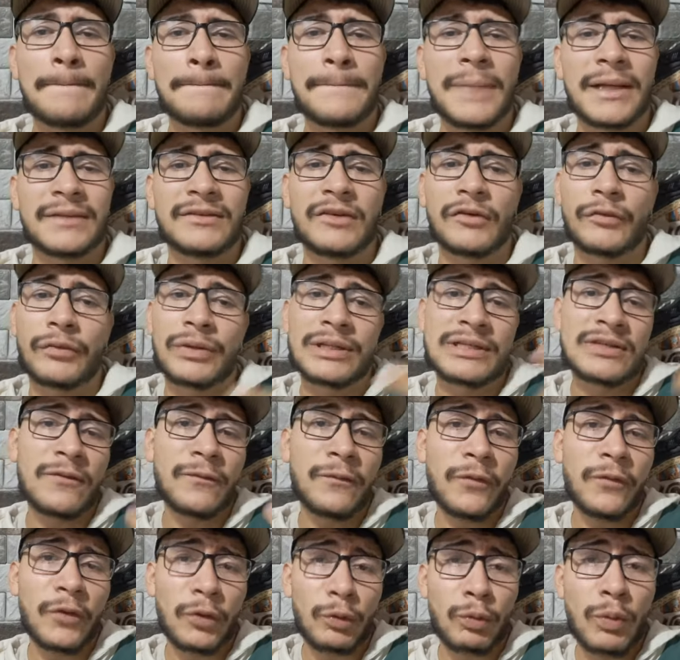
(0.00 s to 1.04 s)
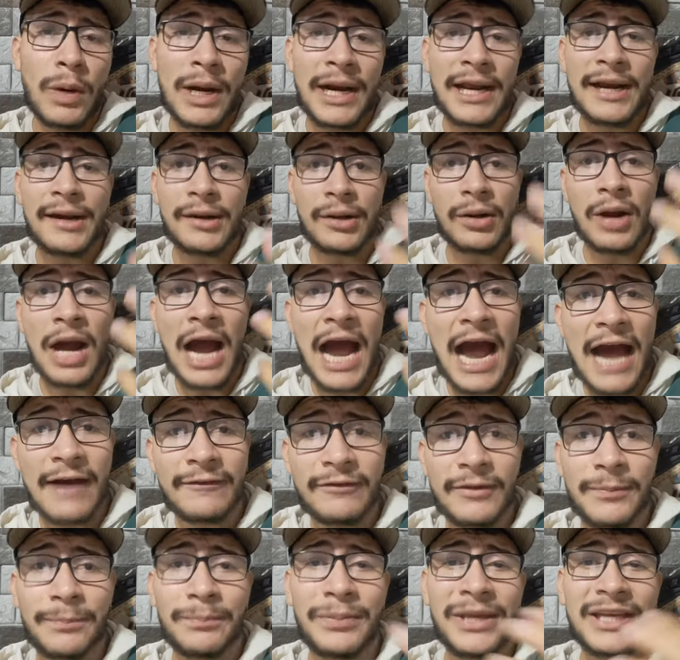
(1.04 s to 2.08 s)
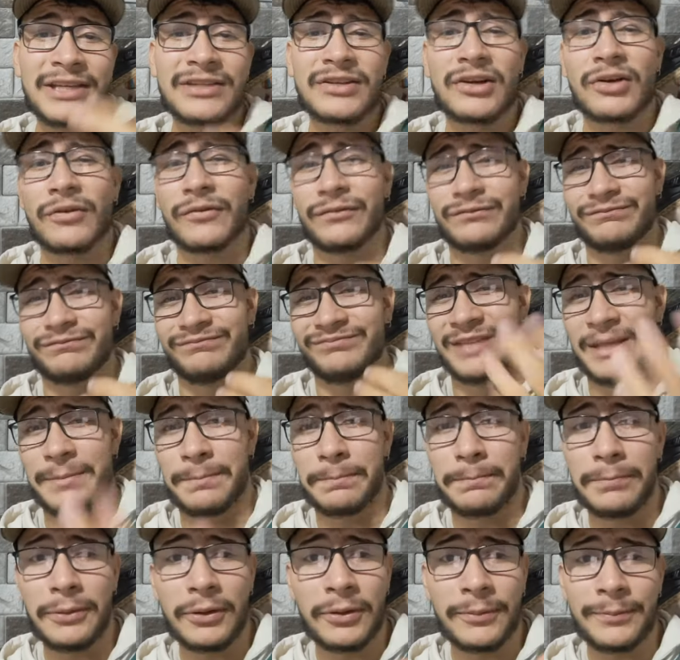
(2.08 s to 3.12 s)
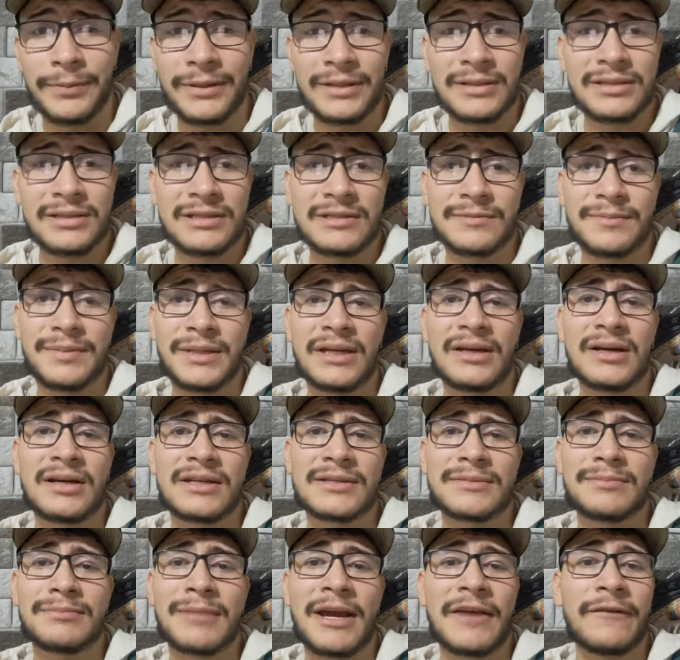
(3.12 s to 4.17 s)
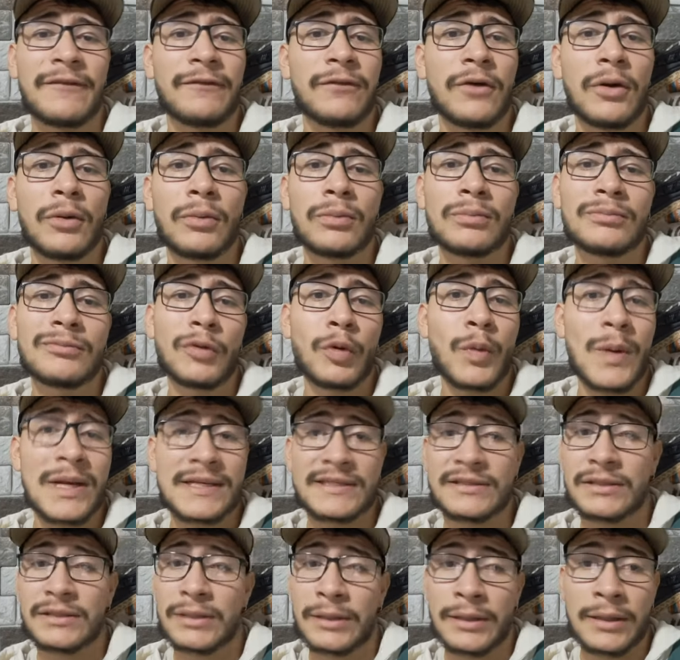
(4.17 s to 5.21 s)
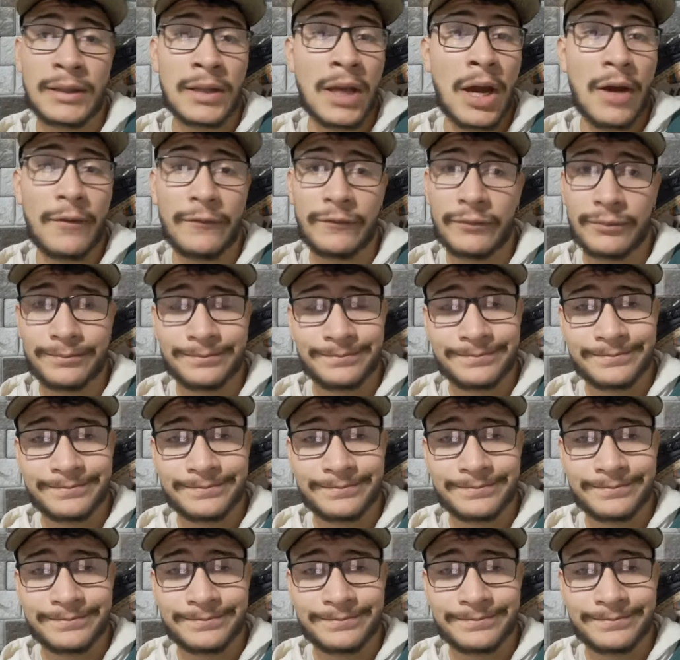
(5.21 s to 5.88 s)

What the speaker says: But the reason for why I don't have a picture of the puppy is because my phone was turned off.